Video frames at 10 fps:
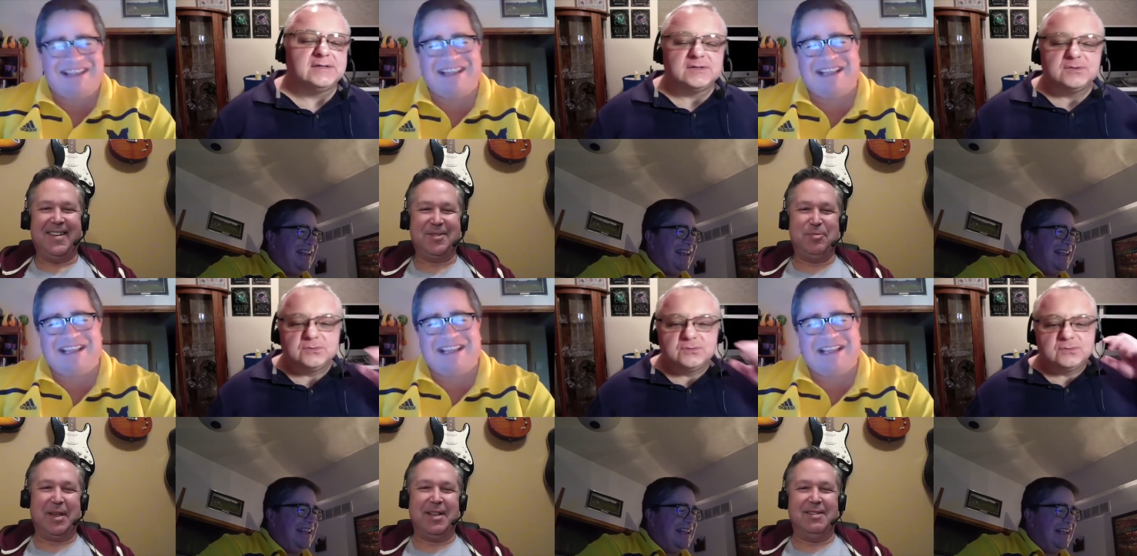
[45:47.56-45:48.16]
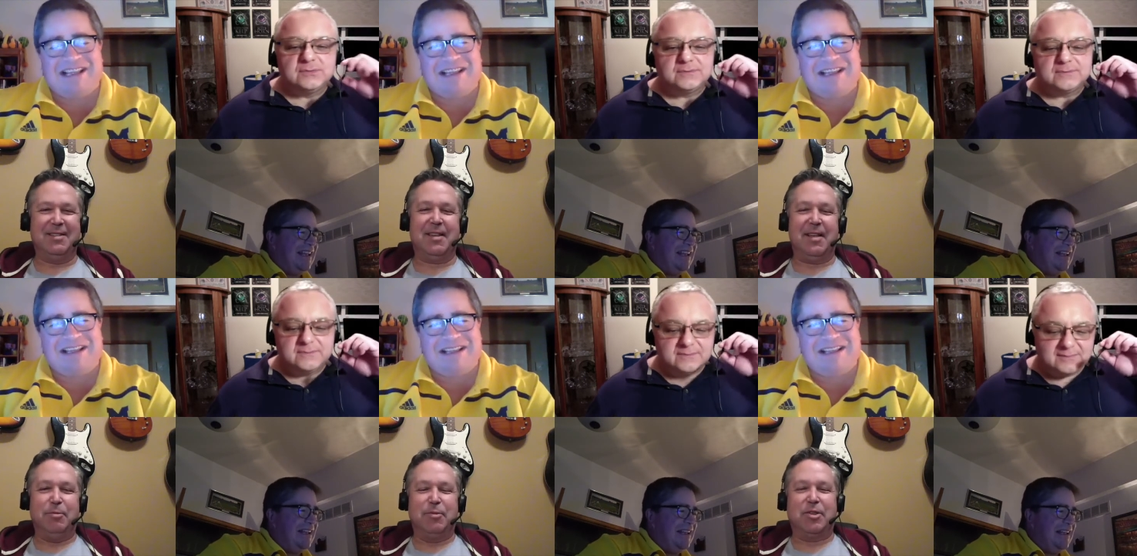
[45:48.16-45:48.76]
Speaker 1: That's Mickey's
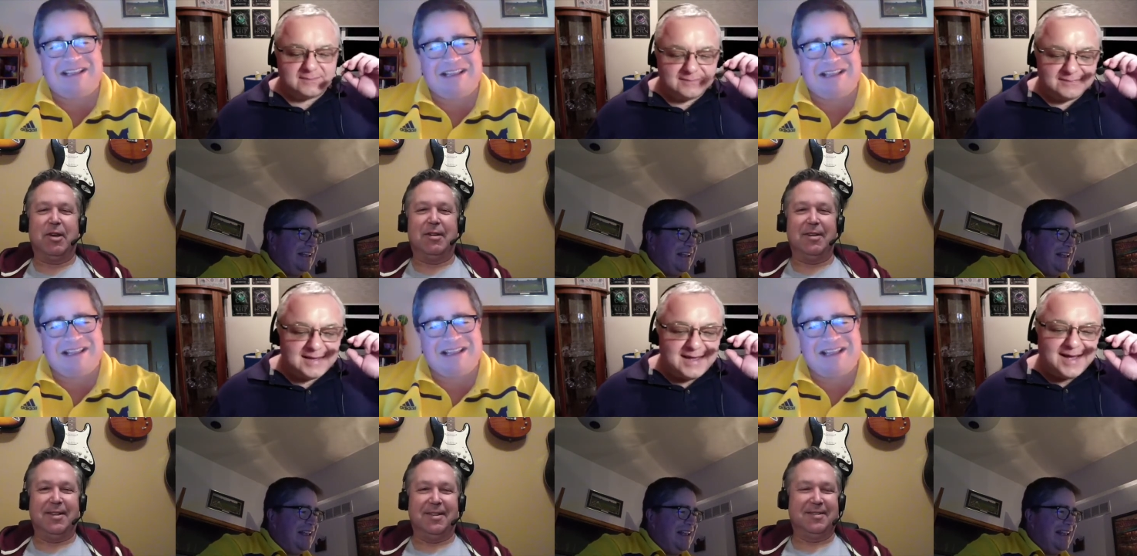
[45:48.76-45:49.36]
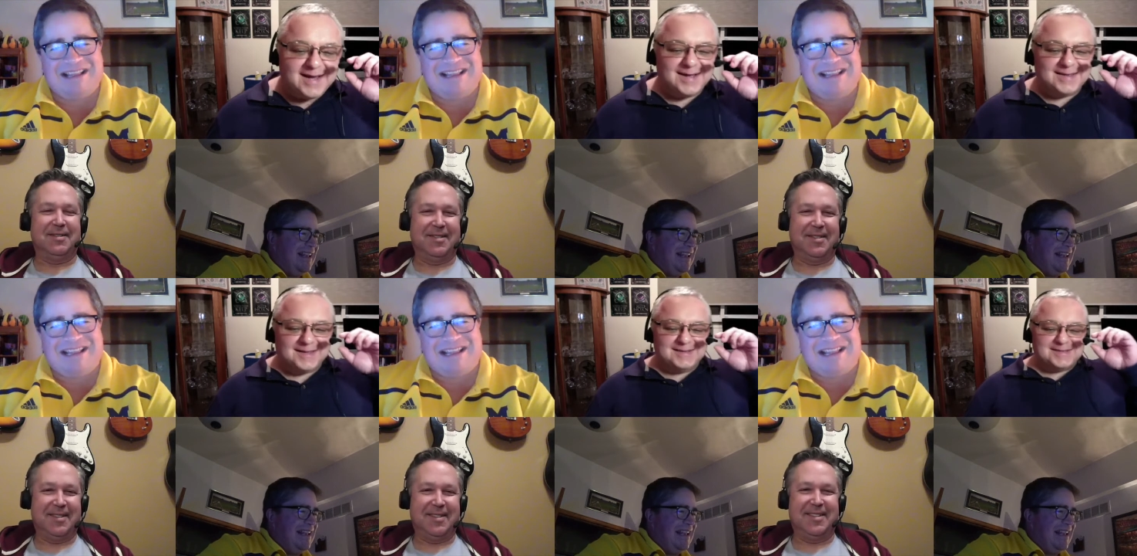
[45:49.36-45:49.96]
theme song. Yeah, I
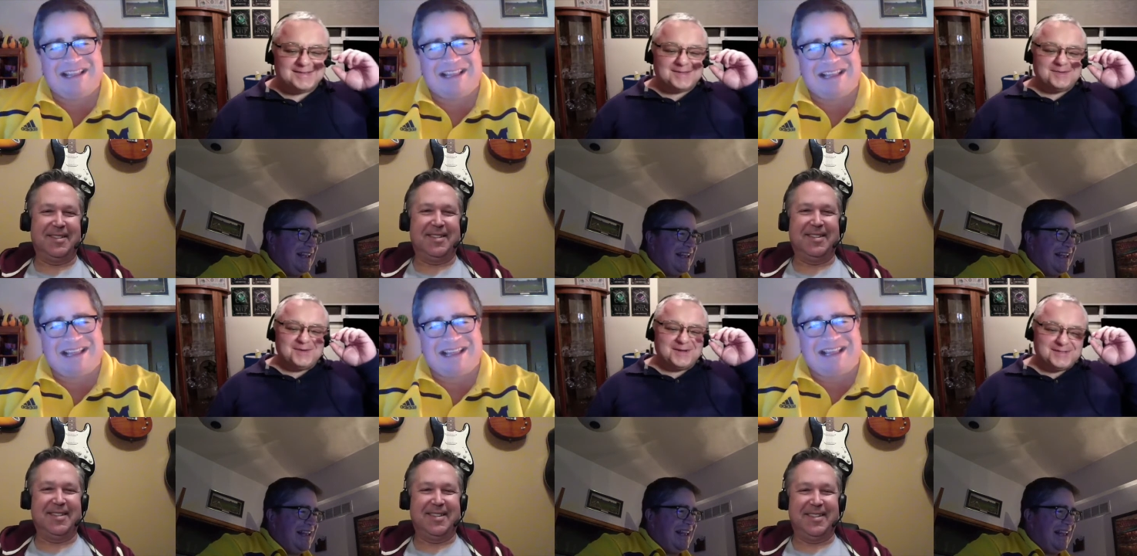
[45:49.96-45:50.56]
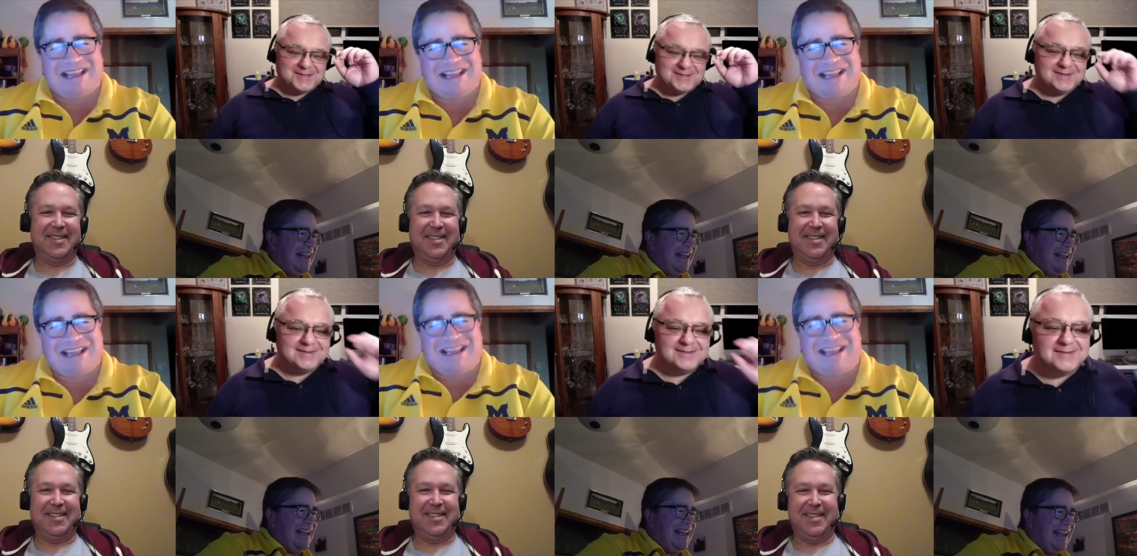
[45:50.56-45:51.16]
liked it so much.
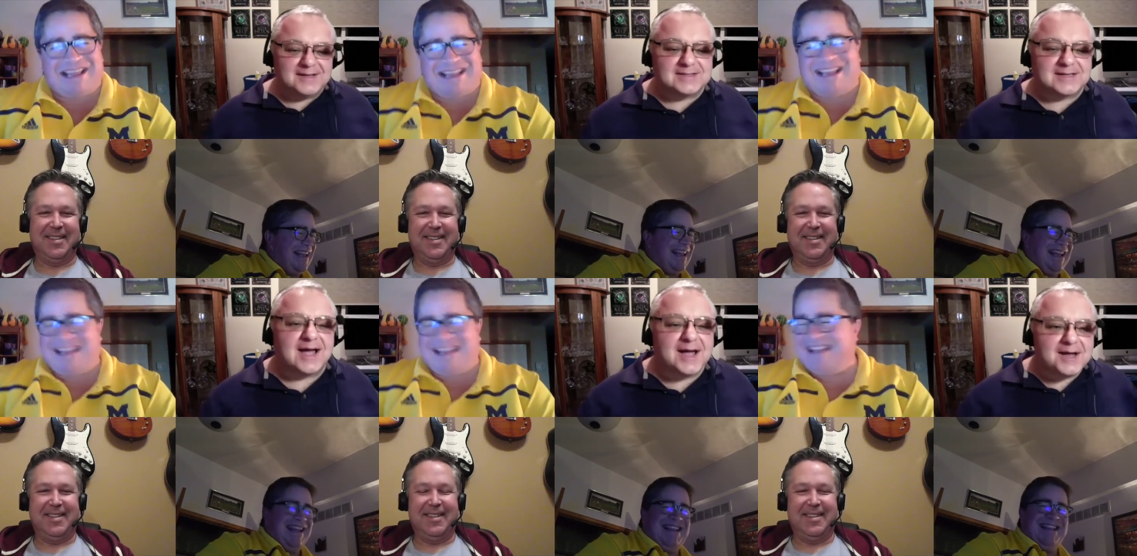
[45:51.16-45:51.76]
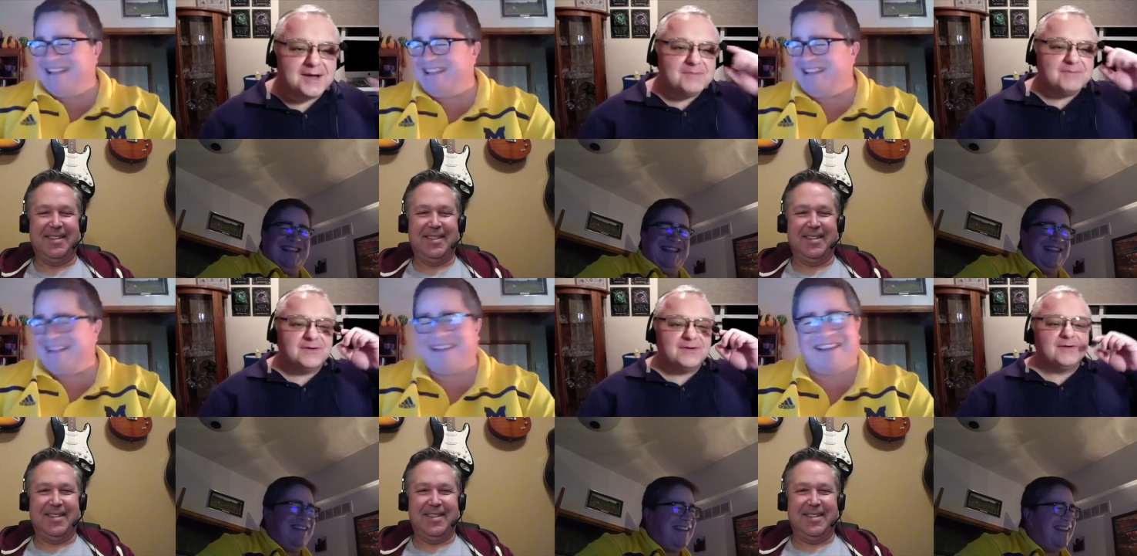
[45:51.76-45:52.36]
It's time
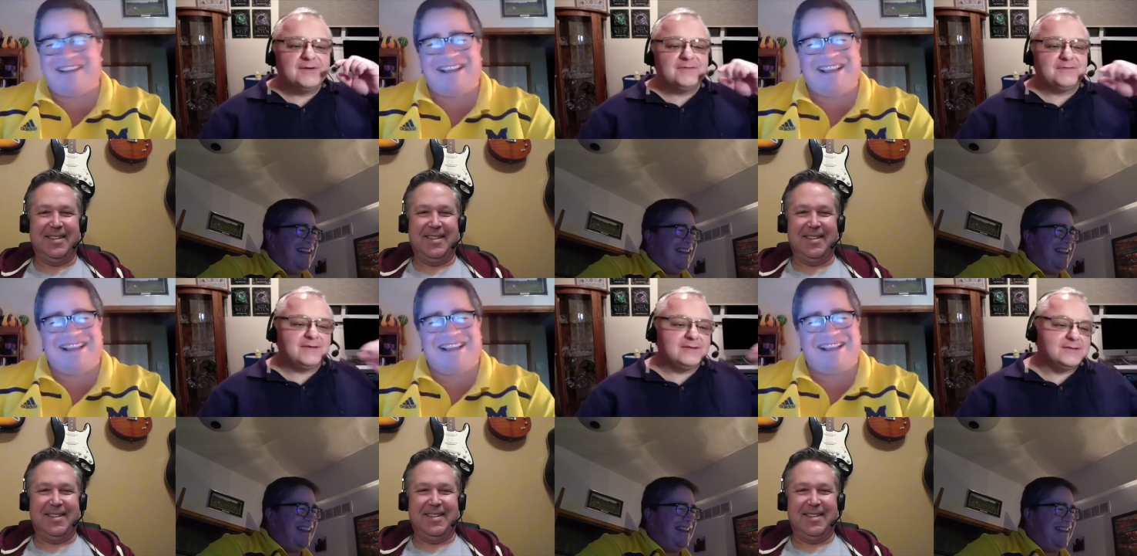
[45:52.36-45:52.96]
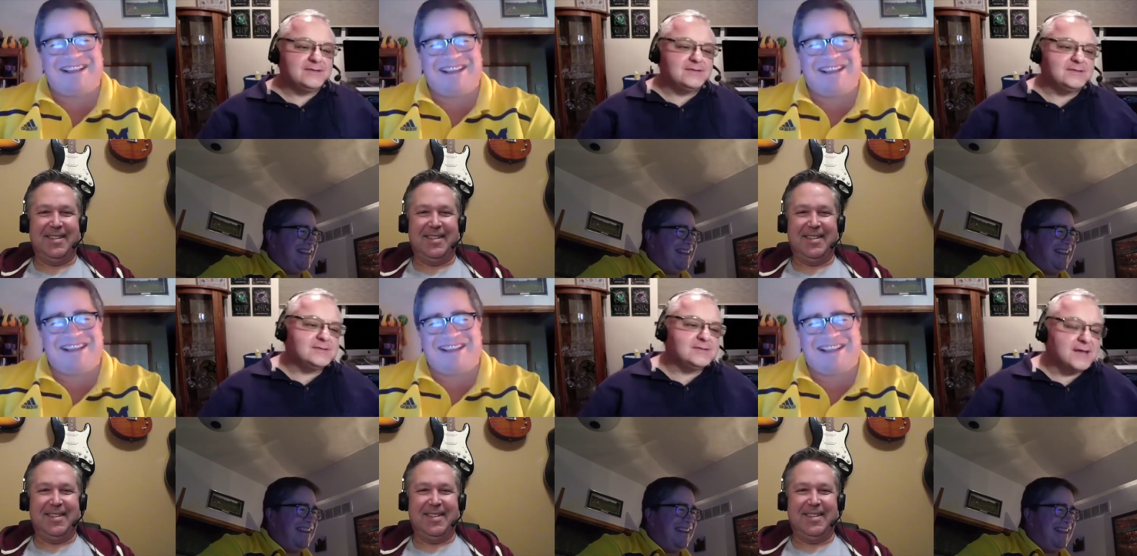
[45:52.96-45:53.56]
for young
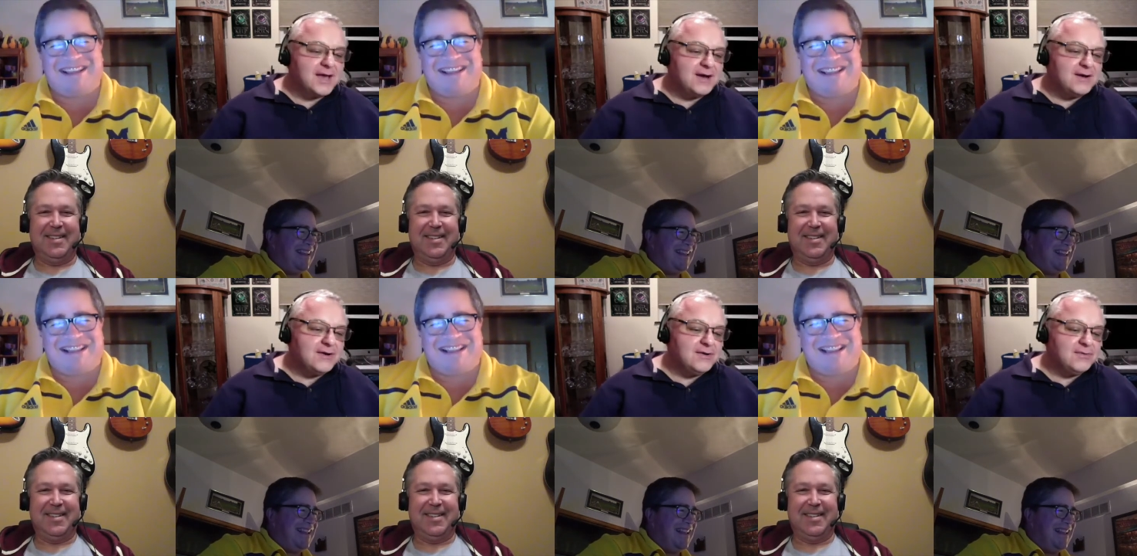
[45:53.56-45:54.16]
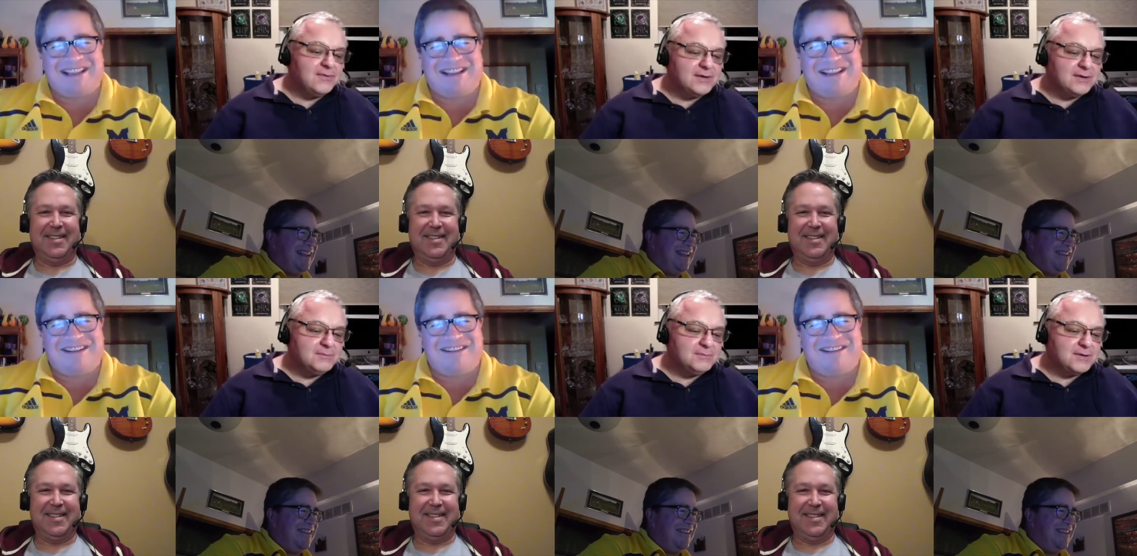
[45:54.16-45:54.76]
fellas to carry
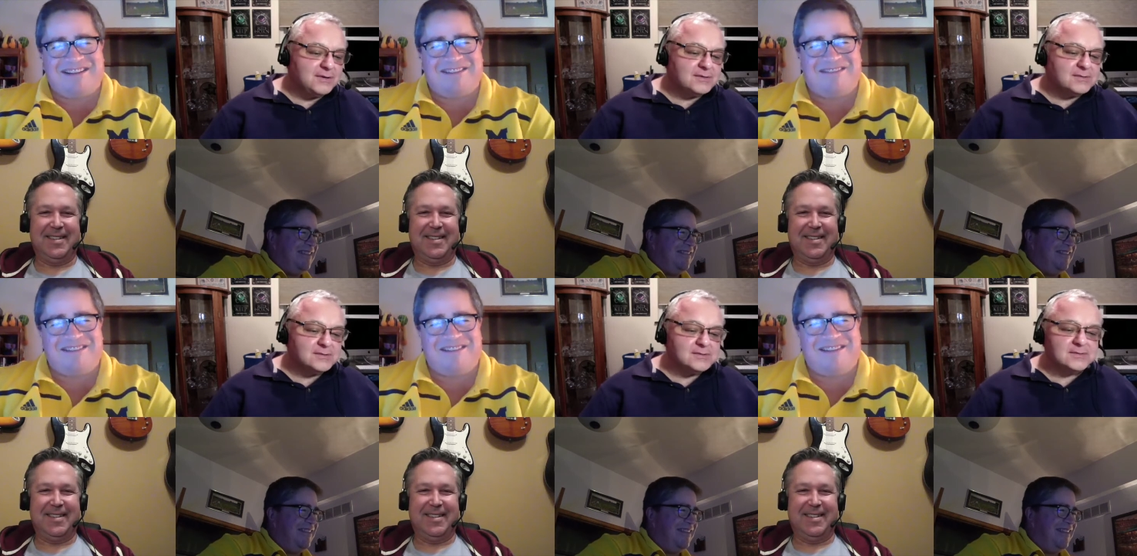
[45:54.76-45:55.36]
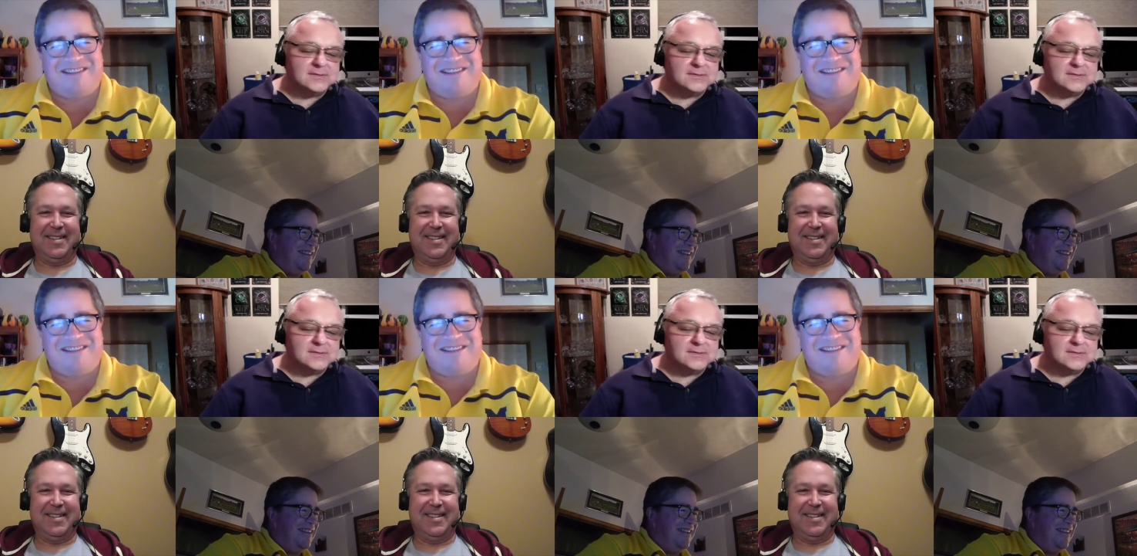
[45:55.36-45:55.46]
umbrellas.